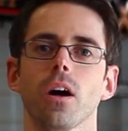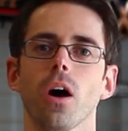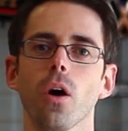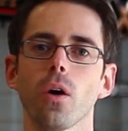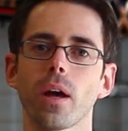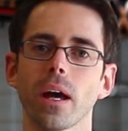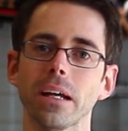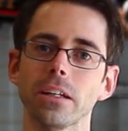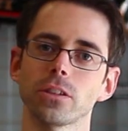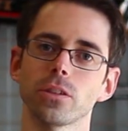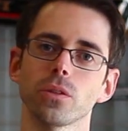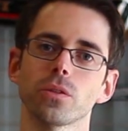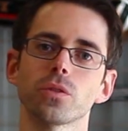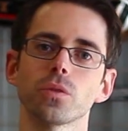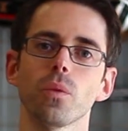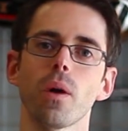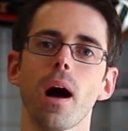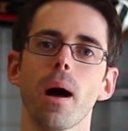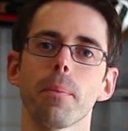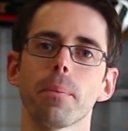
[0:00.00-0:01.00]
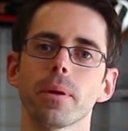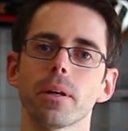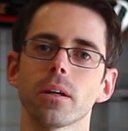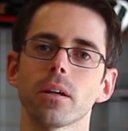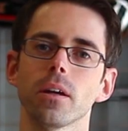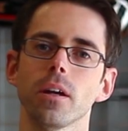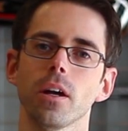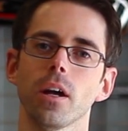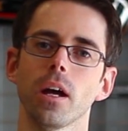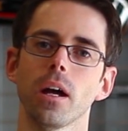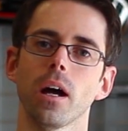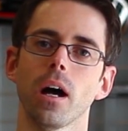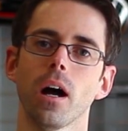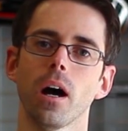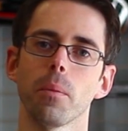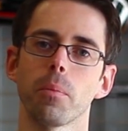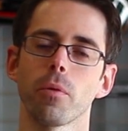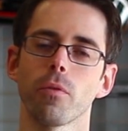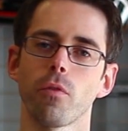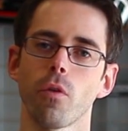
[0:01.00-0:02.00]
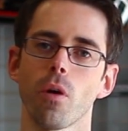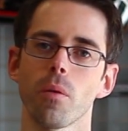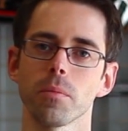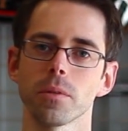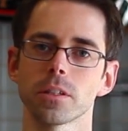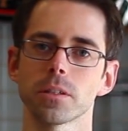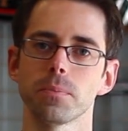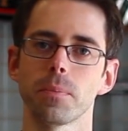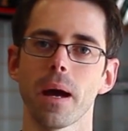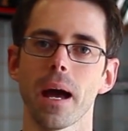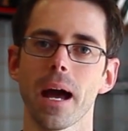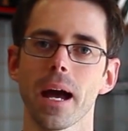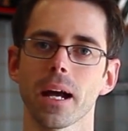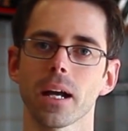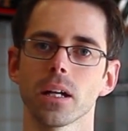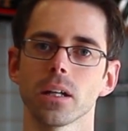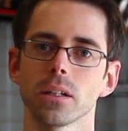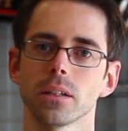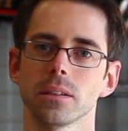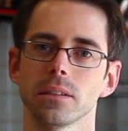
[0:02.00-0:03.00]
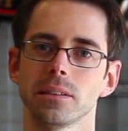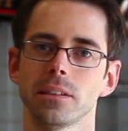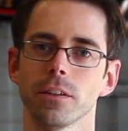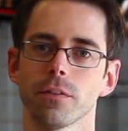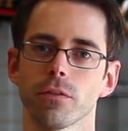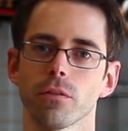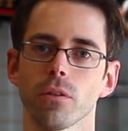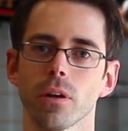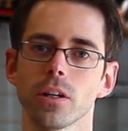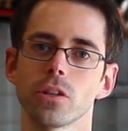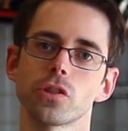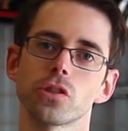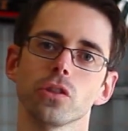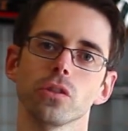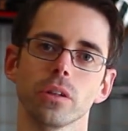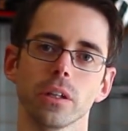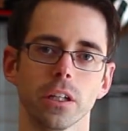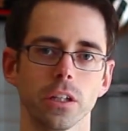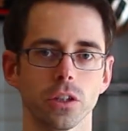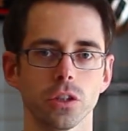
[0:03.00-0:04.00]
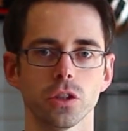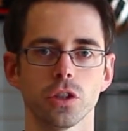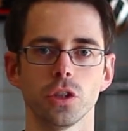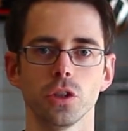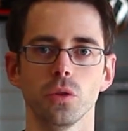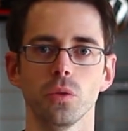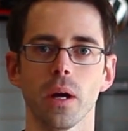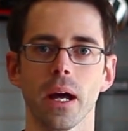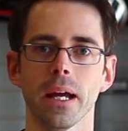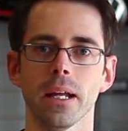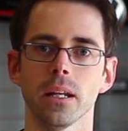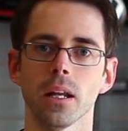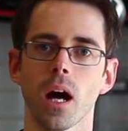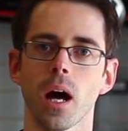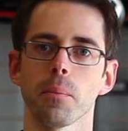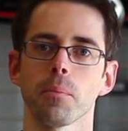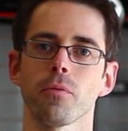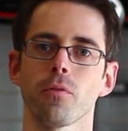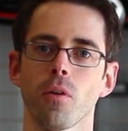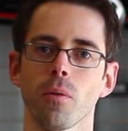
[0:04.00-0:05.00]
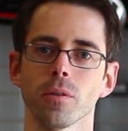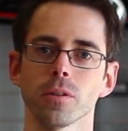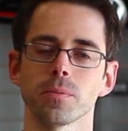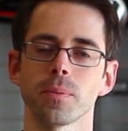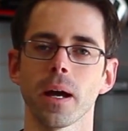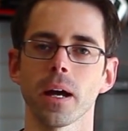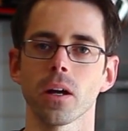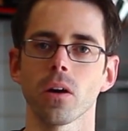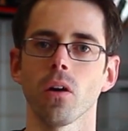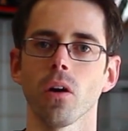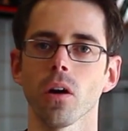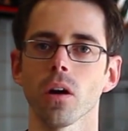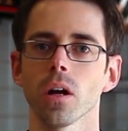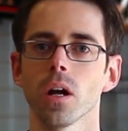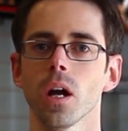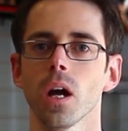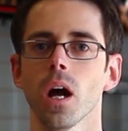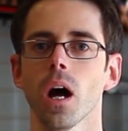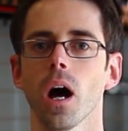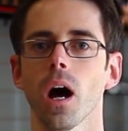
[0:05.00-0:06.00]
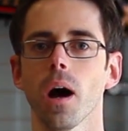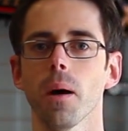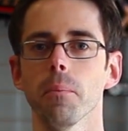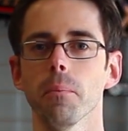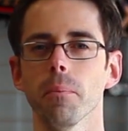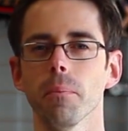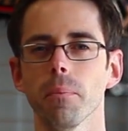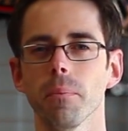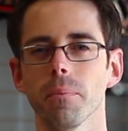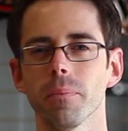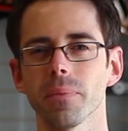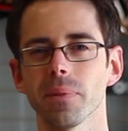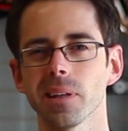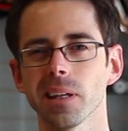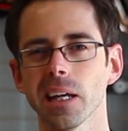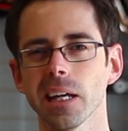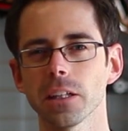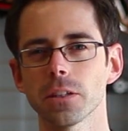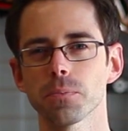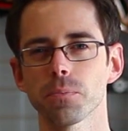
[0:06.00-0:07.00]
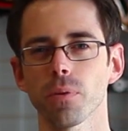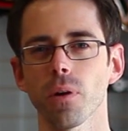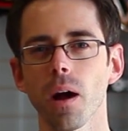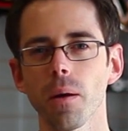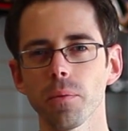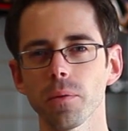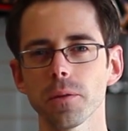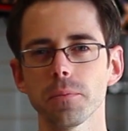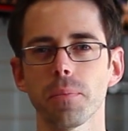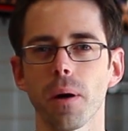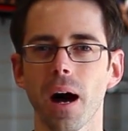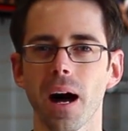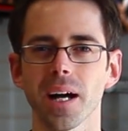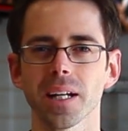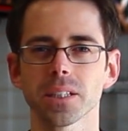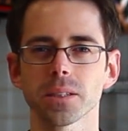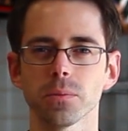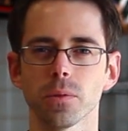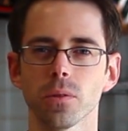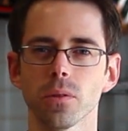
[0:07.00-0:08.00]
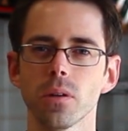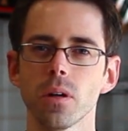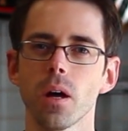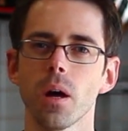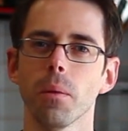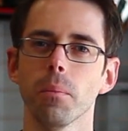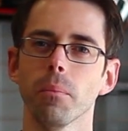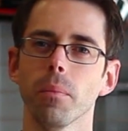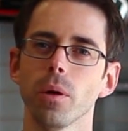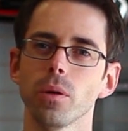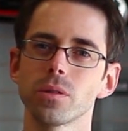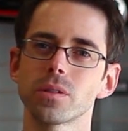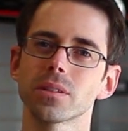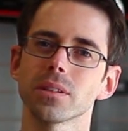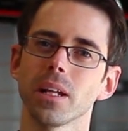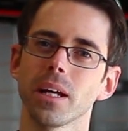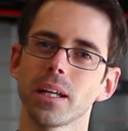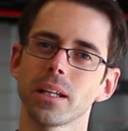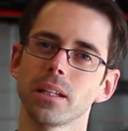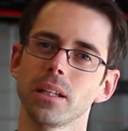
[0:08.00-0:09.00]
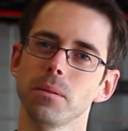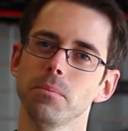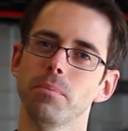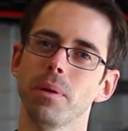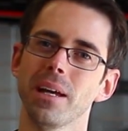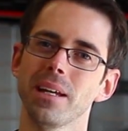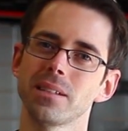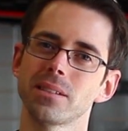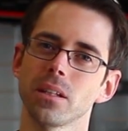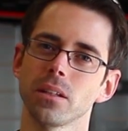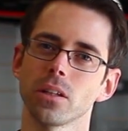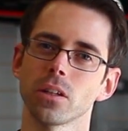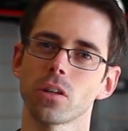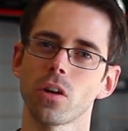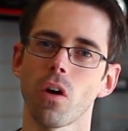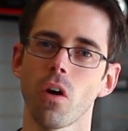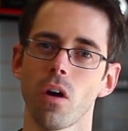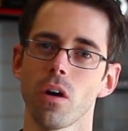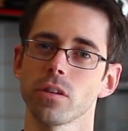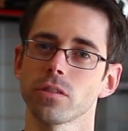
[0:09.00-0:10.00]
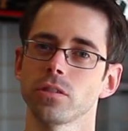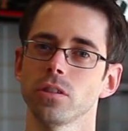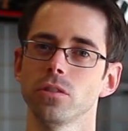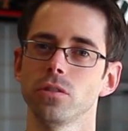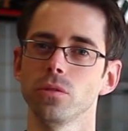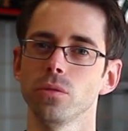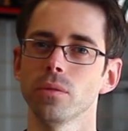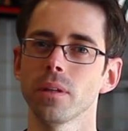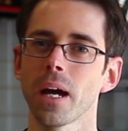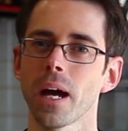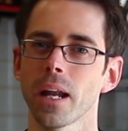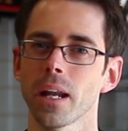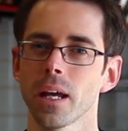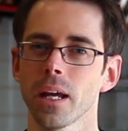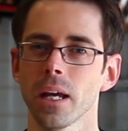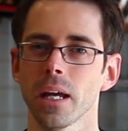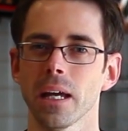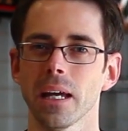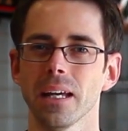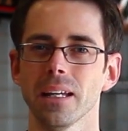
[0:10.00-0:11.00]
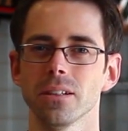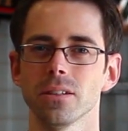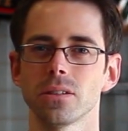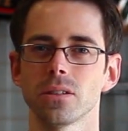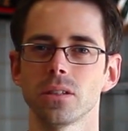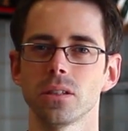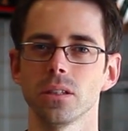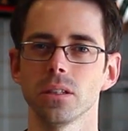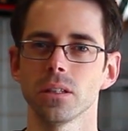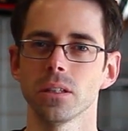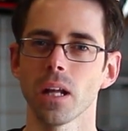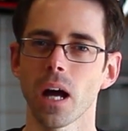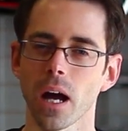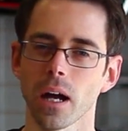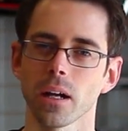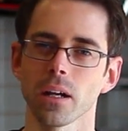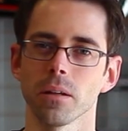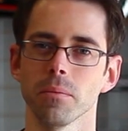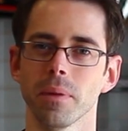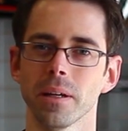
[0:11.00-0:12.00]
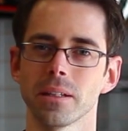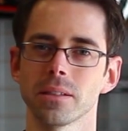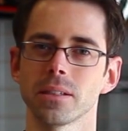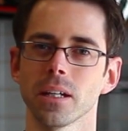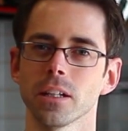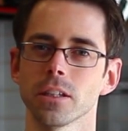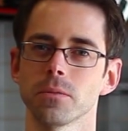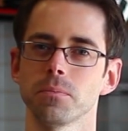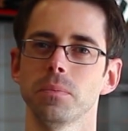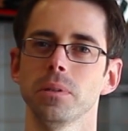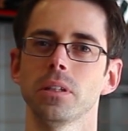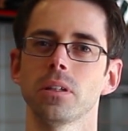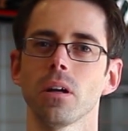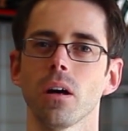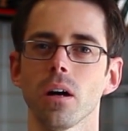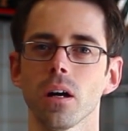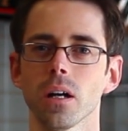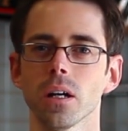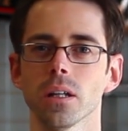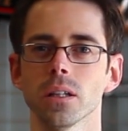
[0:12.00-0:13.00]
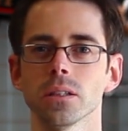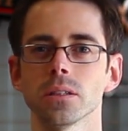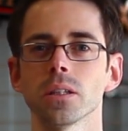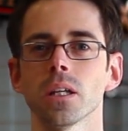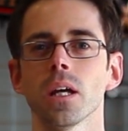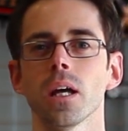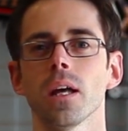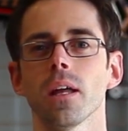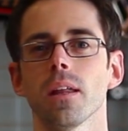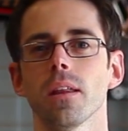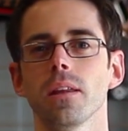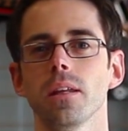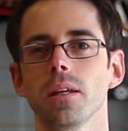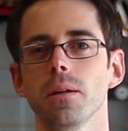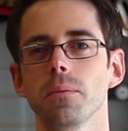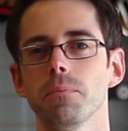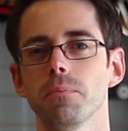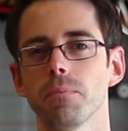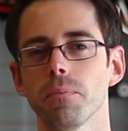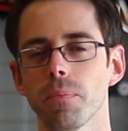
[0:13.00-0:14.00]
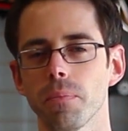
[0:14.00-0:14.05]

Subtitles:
Okay, so swapping performance pack differential into a non-performance pack car. It's probably possible. Most likely, based on the cost to do that, is not going to make sense, because the